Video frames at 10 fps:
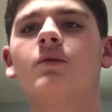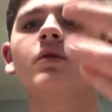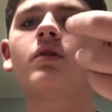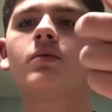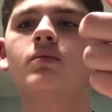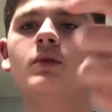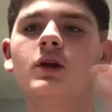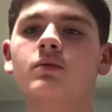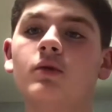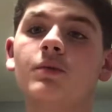was,
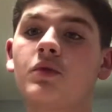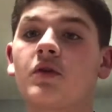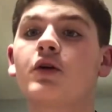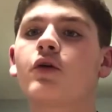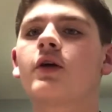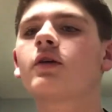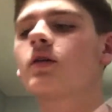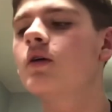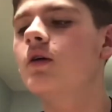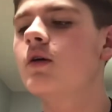Stranger Things,
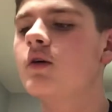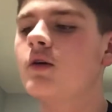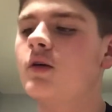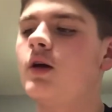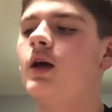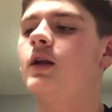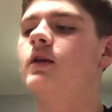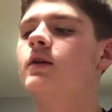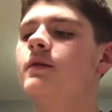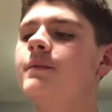and